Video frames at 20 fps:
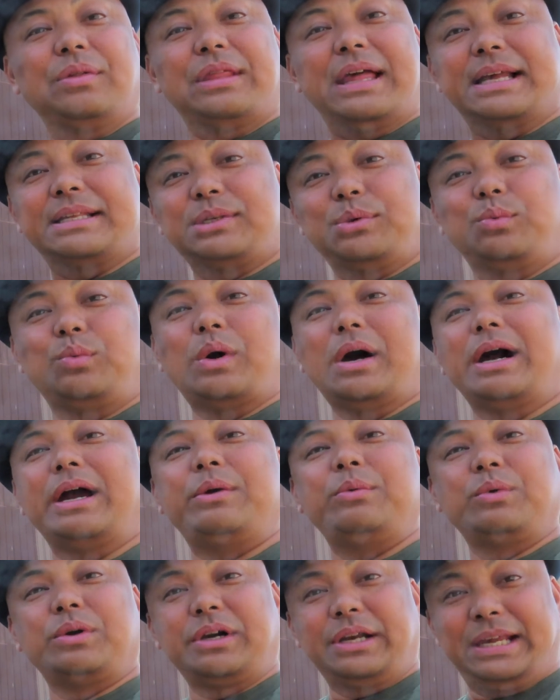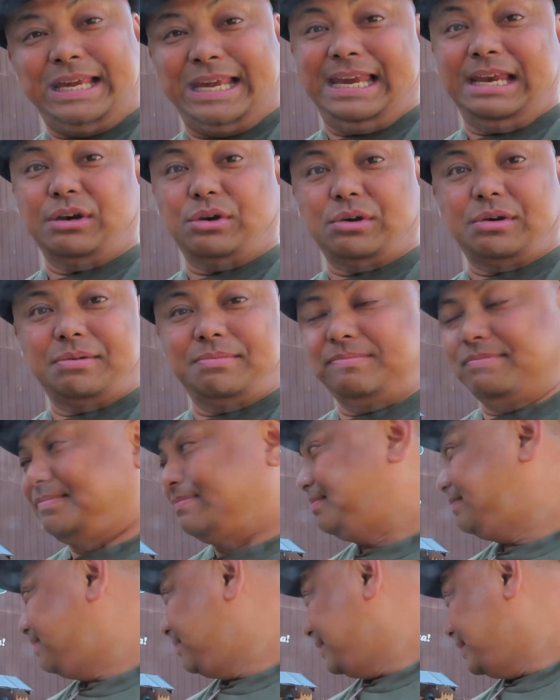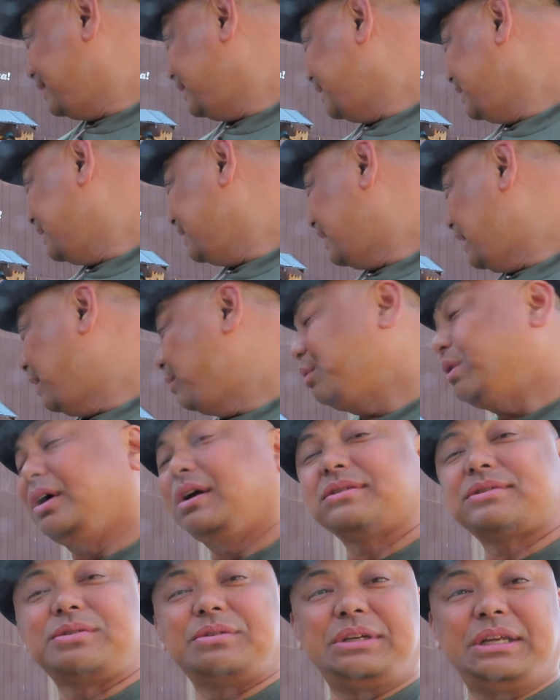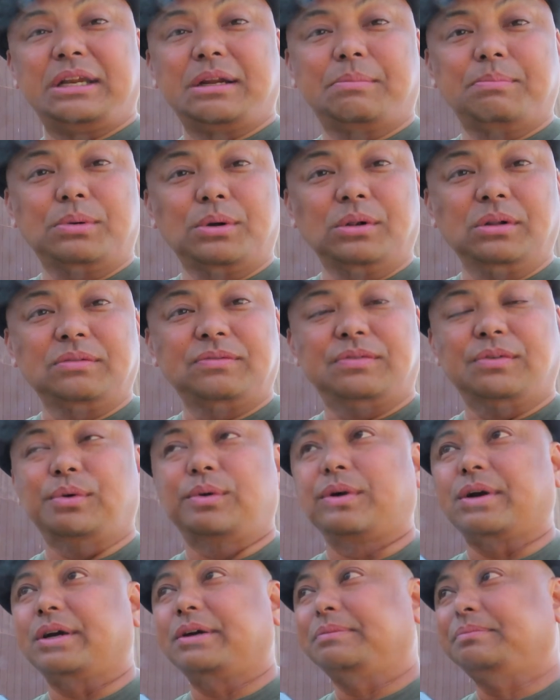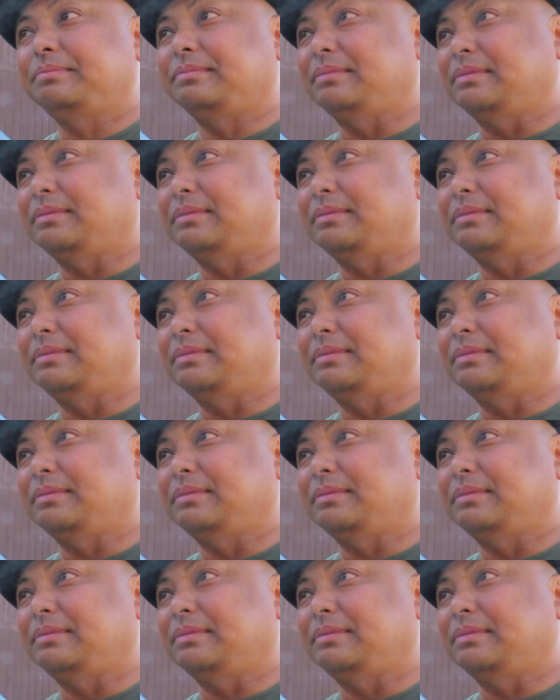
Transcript: that's why we're here. And we also need a bowl for